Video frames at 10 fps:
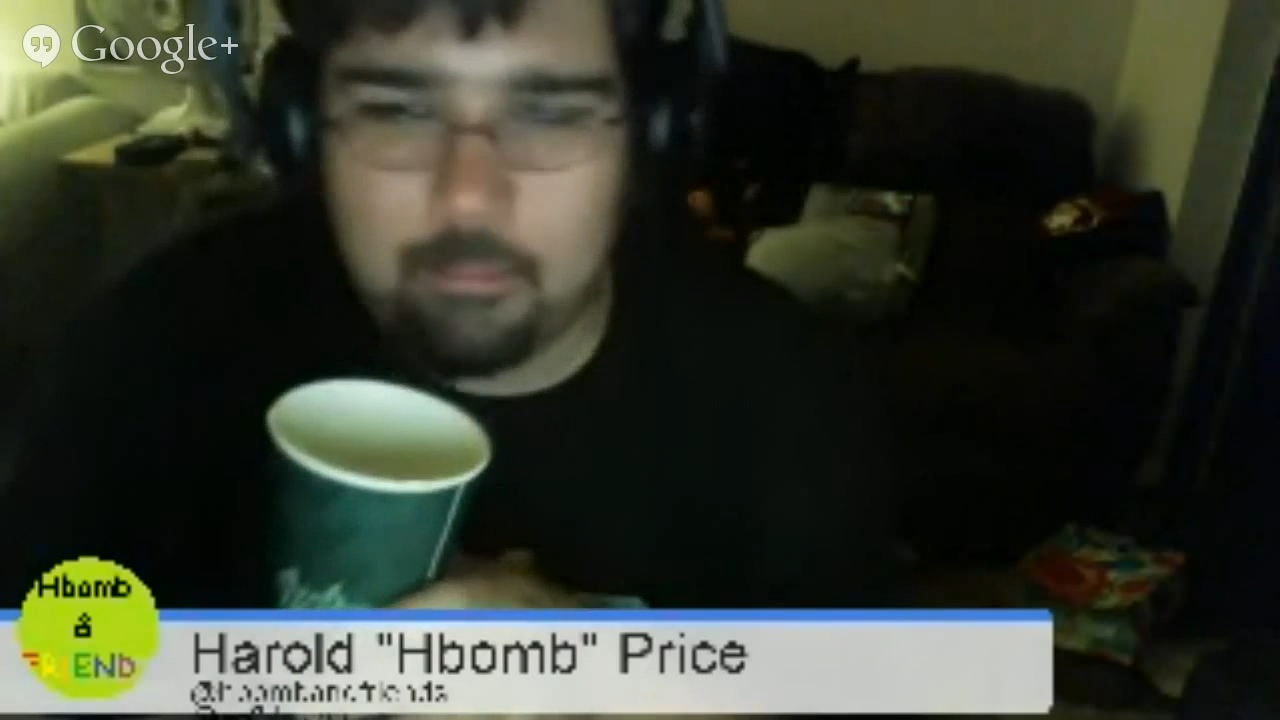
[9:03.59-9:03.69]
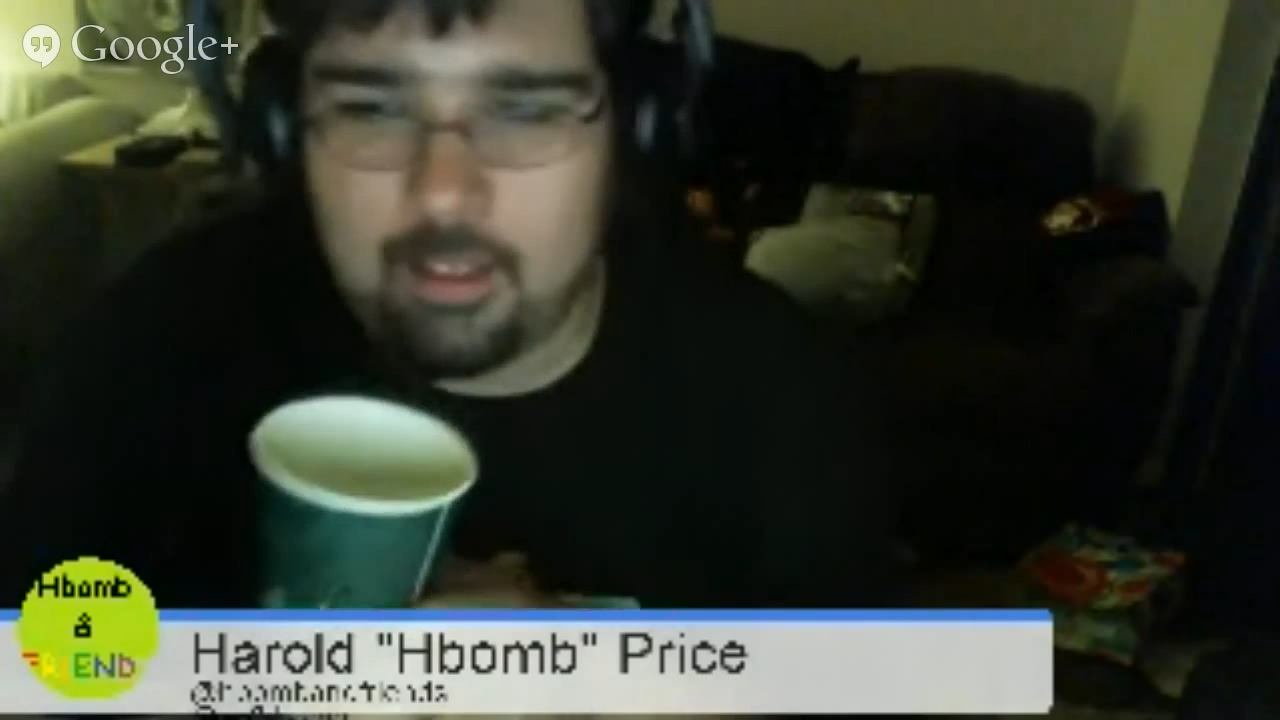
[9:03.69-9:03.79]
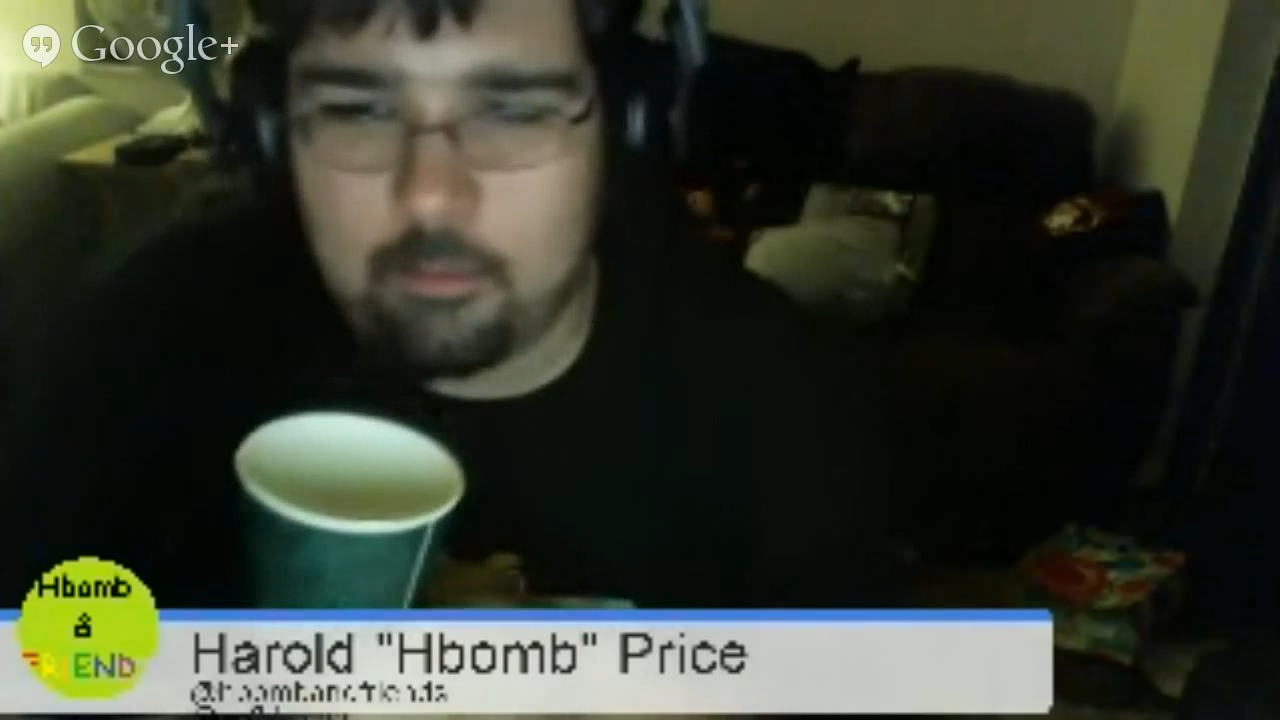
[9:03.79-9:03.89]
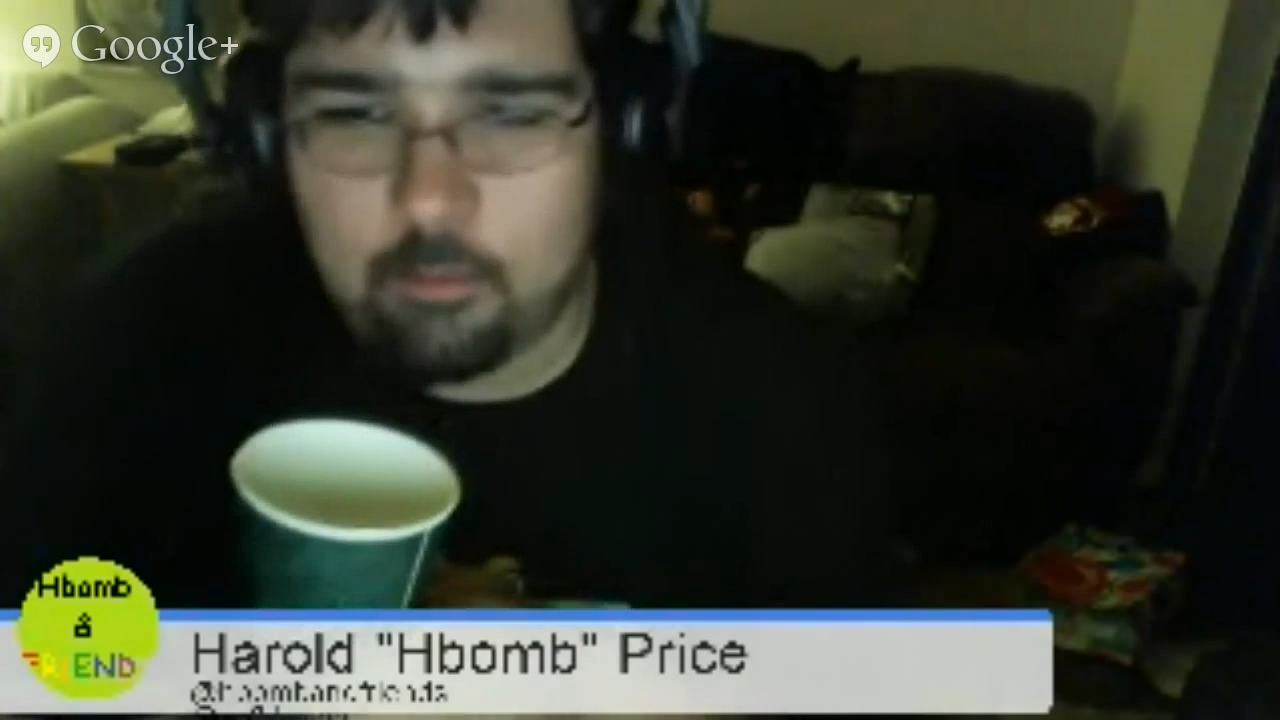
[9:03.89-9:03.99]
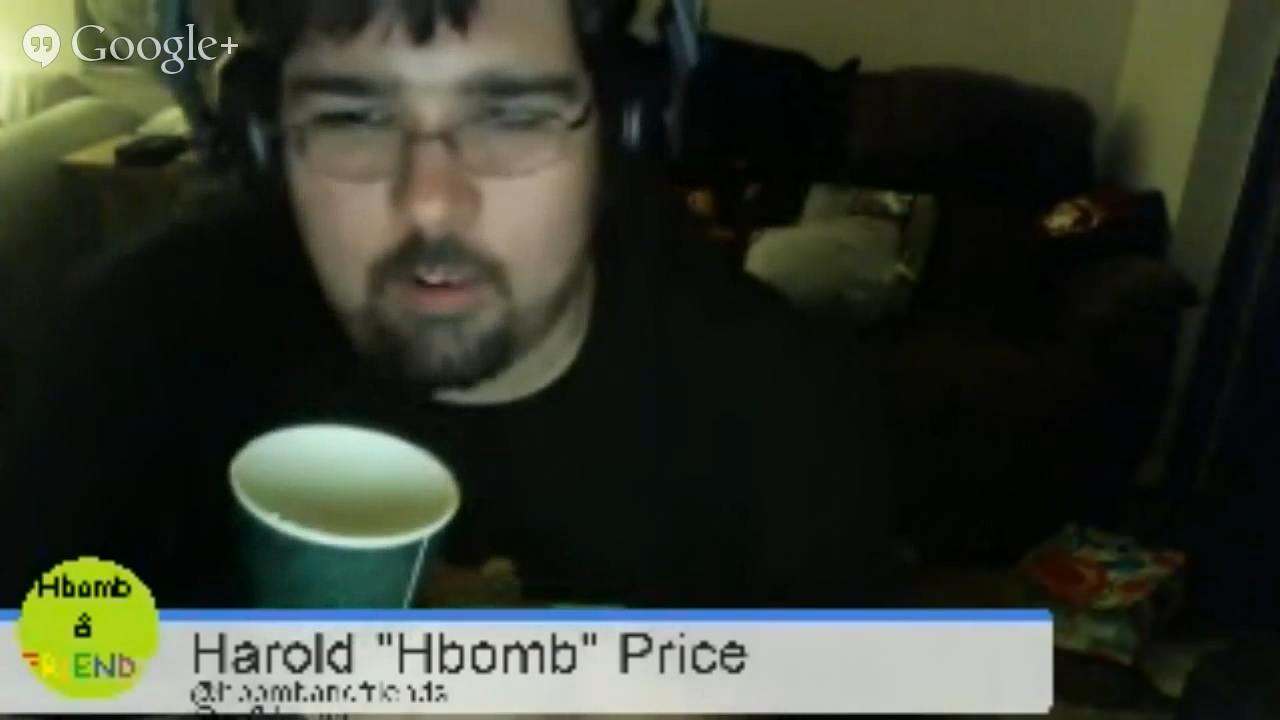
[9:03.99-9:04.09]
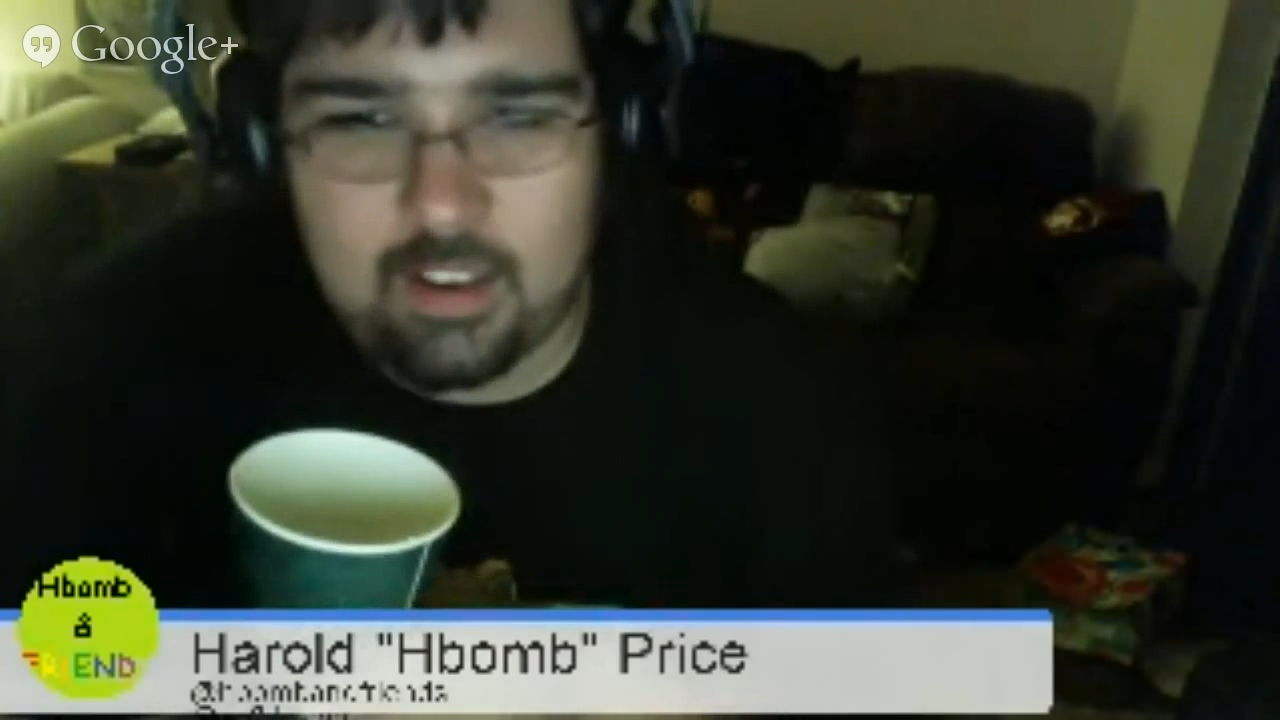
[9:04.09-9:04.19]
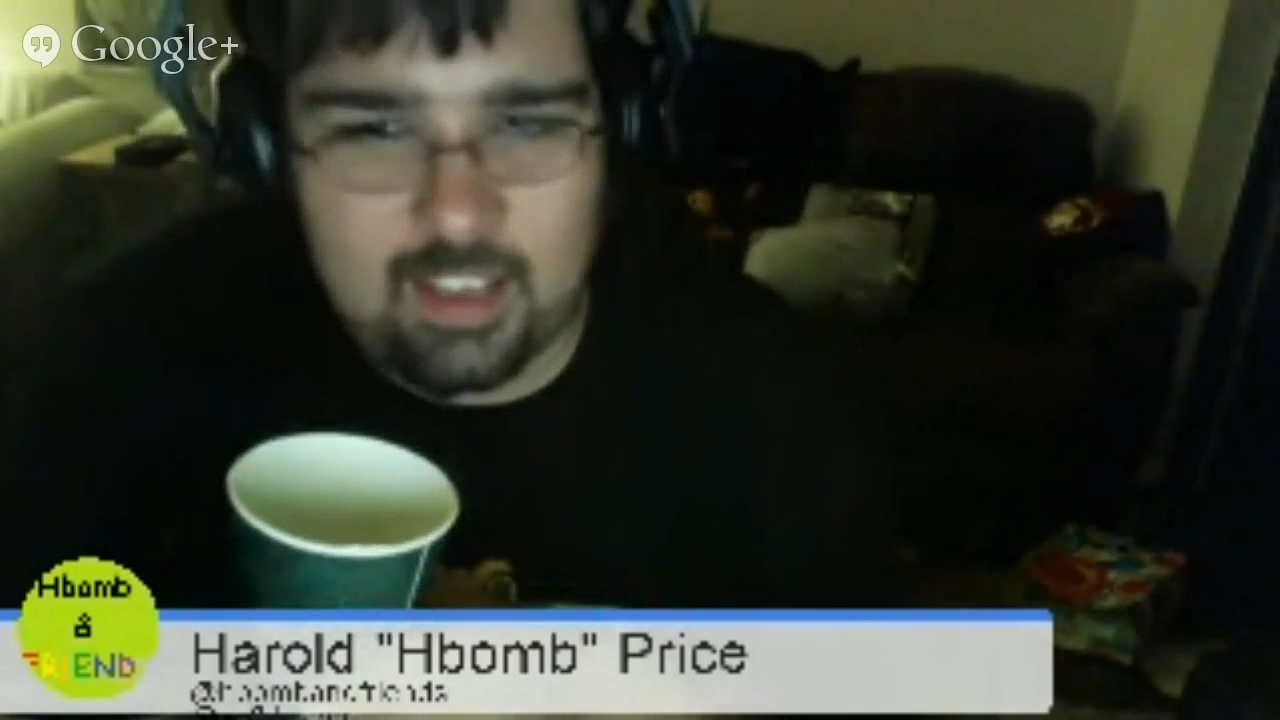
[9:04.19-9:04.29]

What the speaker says: played one of